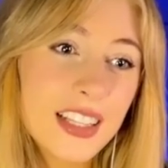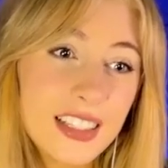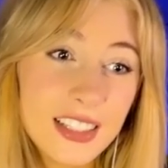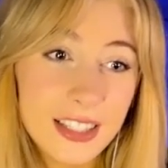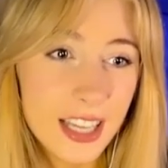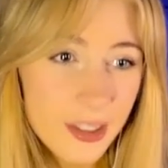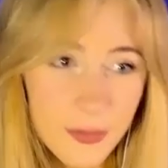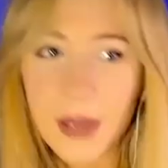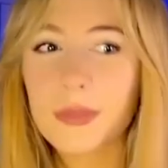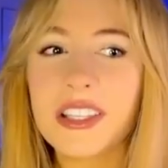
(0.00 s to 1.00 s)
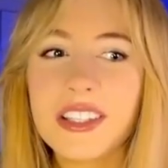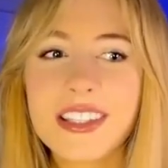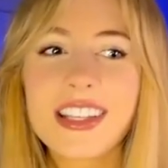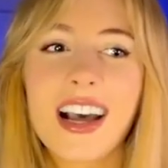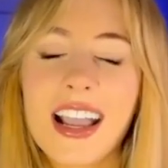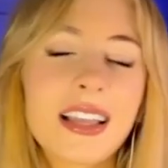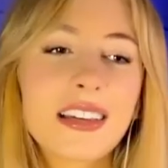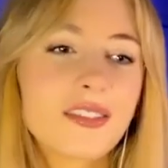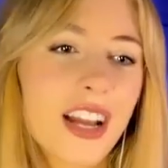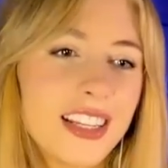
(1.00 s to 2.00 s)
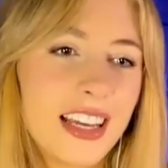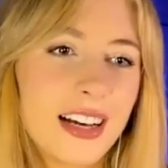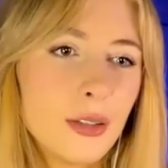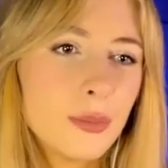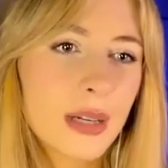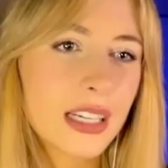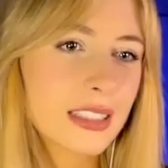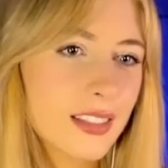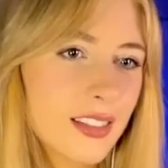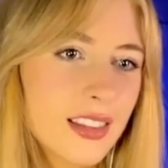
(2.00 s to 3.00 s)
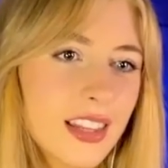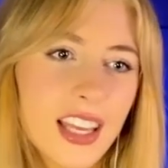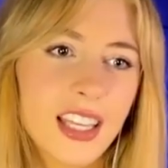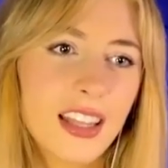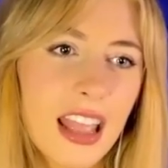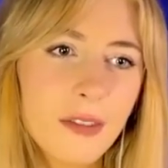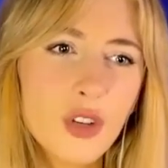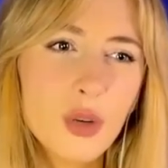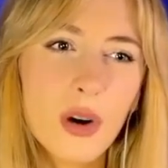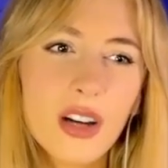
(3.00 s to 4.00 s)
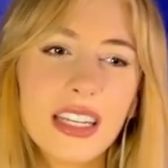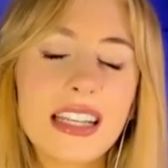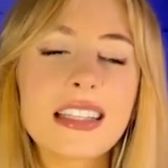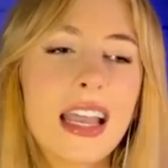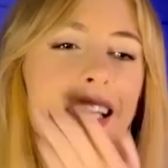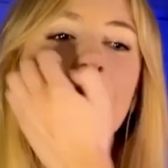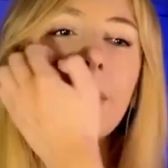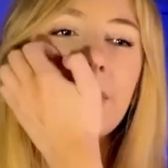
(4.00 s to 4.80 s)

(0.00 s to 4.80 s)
none of my pieces are hanging right now, but the f2 pawn is hanging.